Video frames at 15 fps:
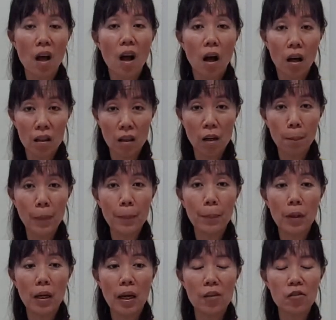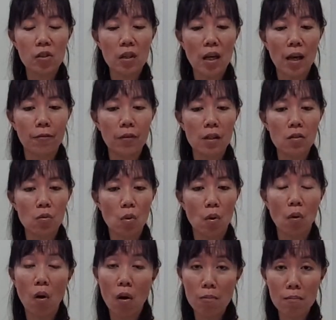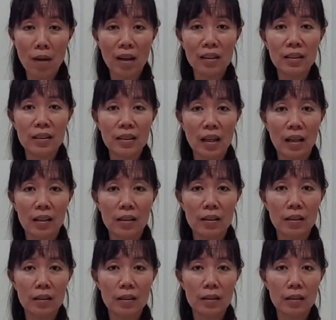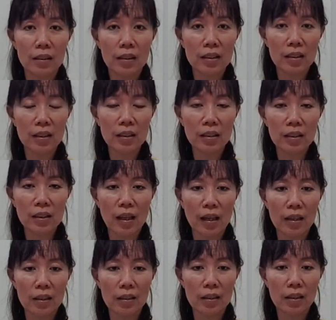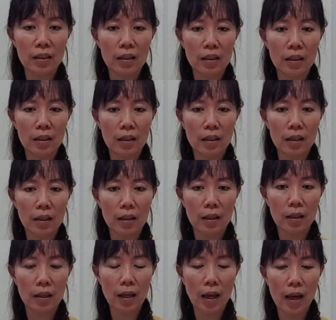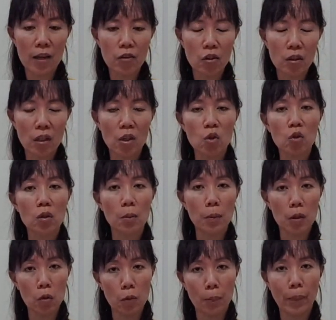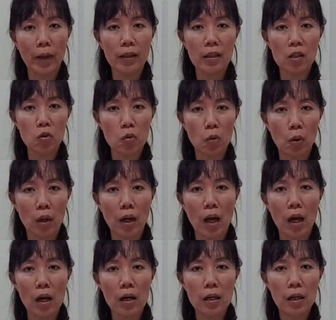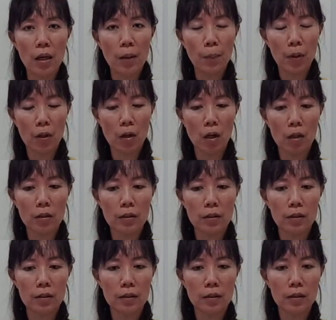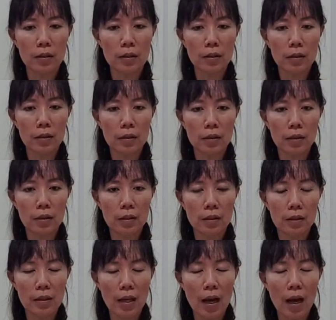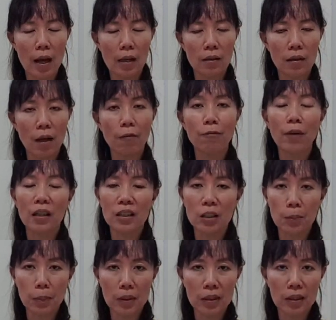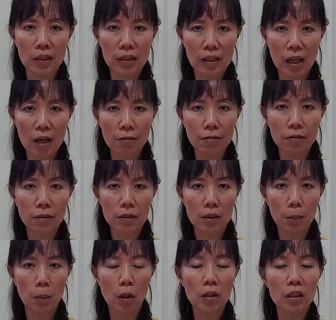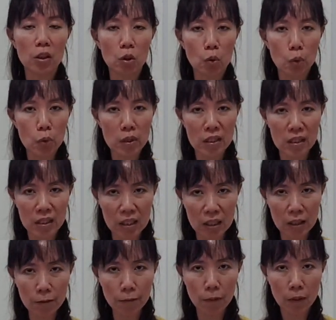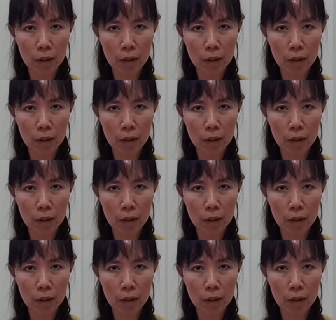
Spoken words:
a lot of people actually have this wrong mindset, thinking that they're actually not suitable to practice yoga because they are not flexible enough, the body is too stiff.